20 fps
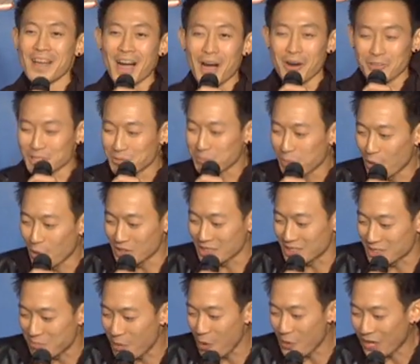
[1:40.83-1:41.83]
was blowing
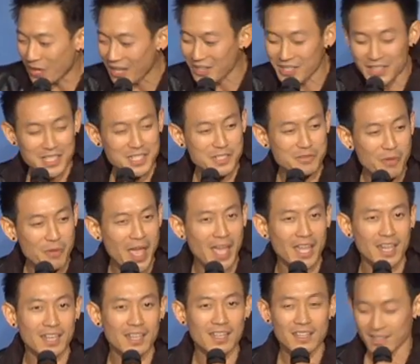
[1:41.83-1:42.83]
smoke out in this
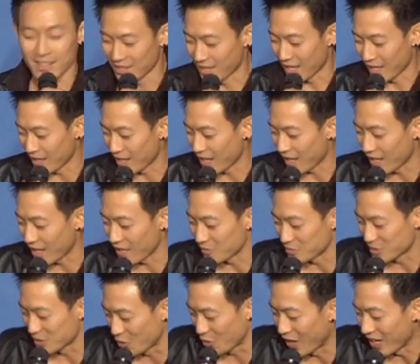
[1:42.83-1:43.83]
vent. And I
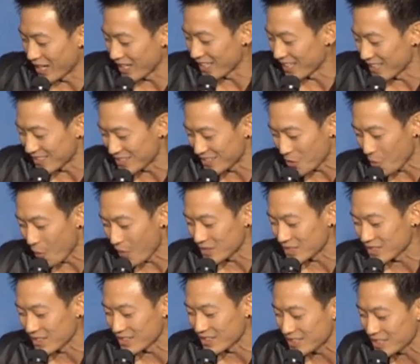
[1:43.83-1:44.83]
was trying to get it to go
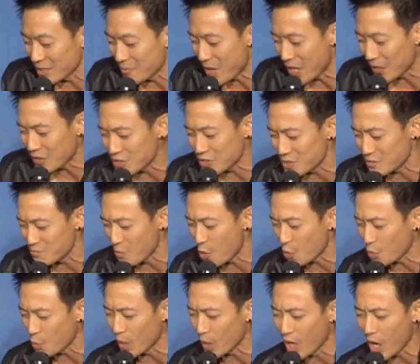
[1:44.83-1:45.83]
outside. Somehow, the
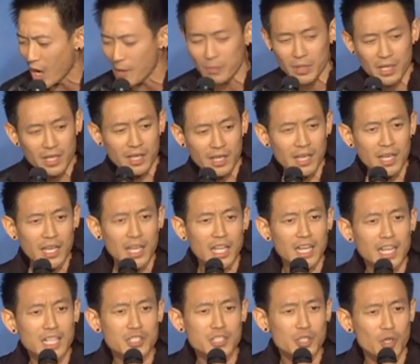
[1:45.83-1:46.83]
smoke went up
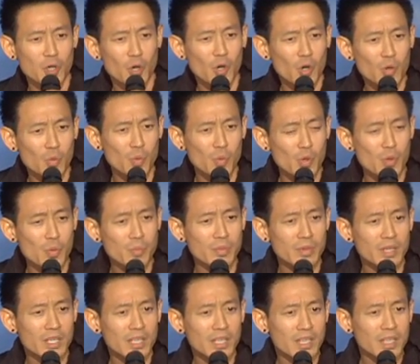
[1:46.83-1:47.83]
and into her
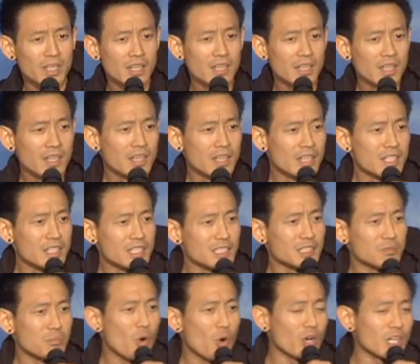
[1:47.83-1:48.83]
room.
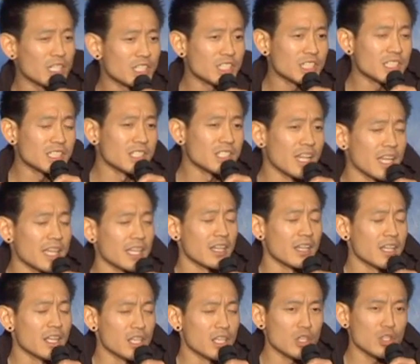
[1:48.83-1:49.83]
This morning, she's like,
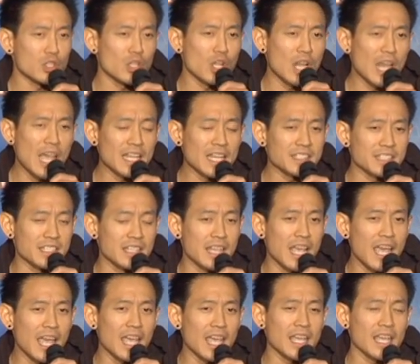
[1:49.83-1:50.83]
you know, last
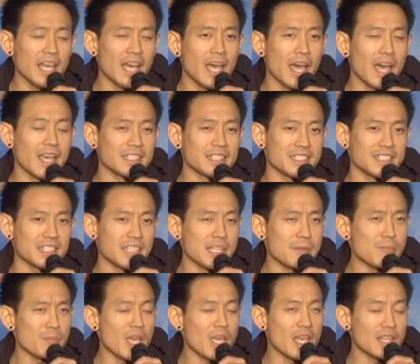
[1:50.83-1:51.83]
night, I
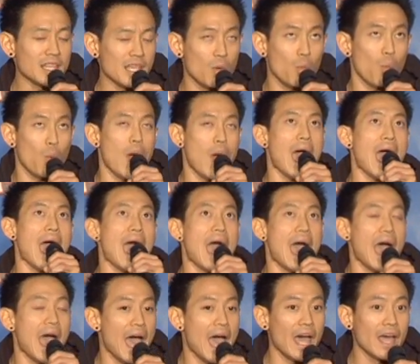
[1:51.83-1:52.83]
sleep in, and then, wow!
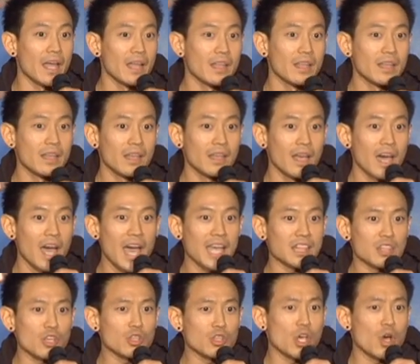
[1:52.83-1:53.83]

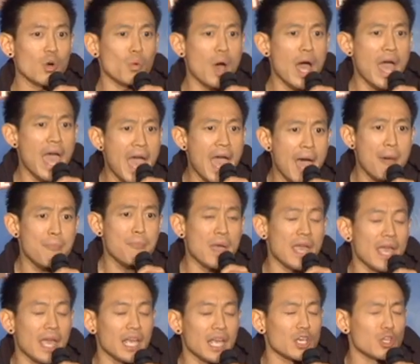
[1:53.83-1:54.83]
I don't know what
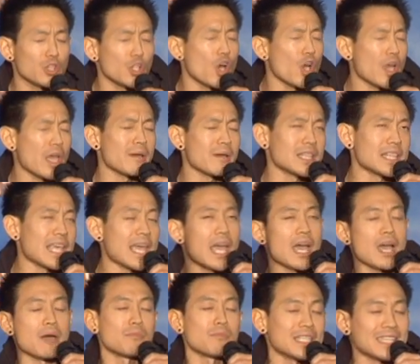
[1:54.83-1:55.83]
happened, you know? And then
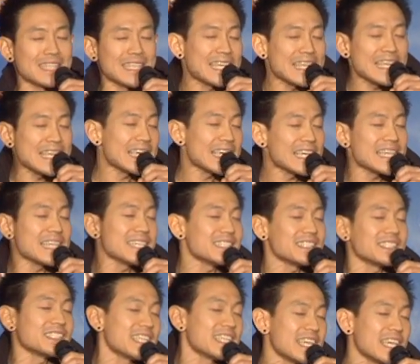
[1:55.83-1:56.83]
I'm
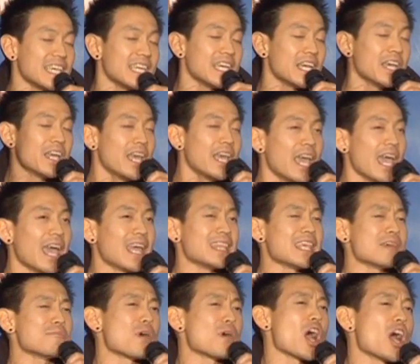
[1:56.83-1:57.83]
dizzy, and
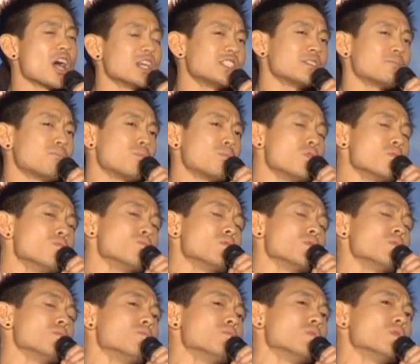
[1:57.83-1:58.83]
then my heart's like, boom,
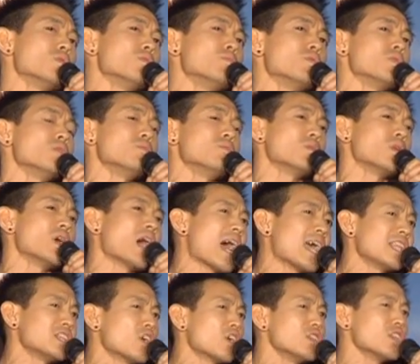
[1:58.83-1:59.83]
boom, boom, boom, boom,
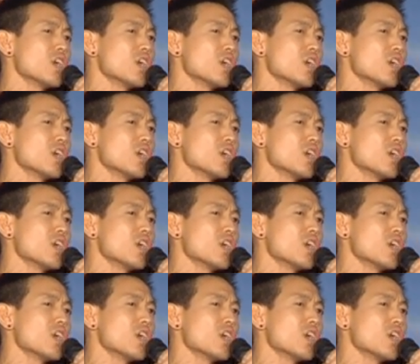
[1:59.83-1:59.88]
I